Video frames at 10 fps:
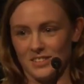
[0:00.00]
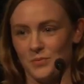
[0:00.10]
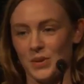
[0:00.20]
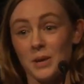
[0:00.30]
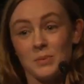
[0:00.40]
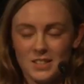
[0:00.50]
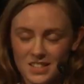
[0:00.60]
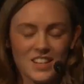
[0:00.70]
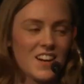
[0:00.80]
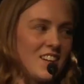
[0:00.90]
when I build a
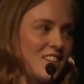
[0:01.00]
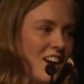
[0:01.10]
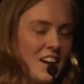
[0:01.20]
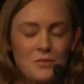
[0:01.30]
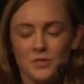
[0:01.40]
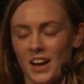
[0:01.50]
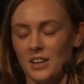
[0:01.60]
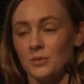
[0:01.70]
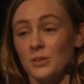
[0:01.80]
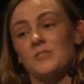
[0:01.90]
site, I
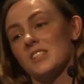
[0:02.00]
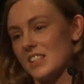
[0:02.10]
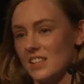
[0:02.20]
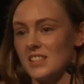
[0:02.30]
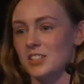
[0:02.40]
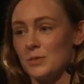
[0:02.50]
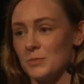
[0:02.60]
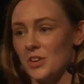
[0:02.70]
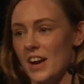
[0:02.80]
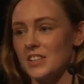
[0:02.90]
write all of the CSS from
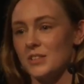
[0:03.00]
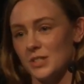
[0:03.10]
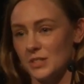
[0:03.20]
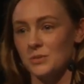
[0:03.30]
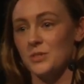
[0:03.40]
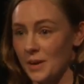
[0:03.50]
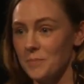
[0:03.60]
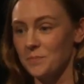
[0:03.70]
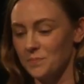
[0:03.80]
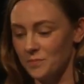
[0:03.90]
scratch every single
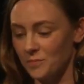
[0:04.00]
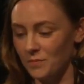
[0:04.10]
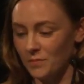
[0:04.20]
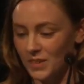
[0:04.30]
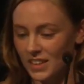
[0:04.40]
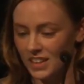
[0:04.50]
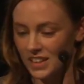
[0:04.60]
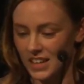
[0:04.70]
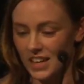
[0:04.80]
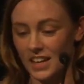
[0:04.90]
time.
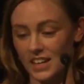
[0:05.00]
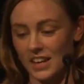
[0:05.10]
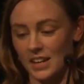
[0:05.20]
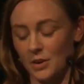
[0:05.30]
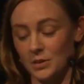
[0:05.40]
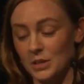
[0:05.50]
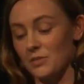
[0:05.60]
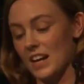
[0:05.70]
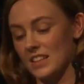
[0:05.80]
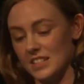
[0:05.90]
And I only
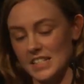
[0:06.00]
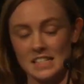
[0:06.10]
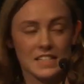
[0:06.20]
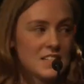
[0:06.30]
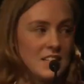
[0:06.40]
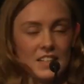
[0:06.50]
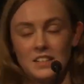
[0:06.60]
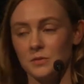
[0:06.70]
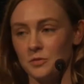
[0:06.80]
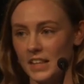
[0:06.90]
write the CSS
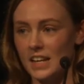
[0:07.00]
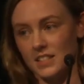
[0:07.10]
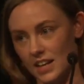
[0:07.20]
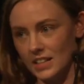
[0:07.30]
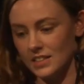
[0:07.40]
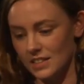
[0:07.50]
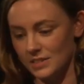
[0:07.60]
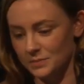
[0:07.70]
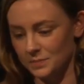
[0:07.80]
needed for that site.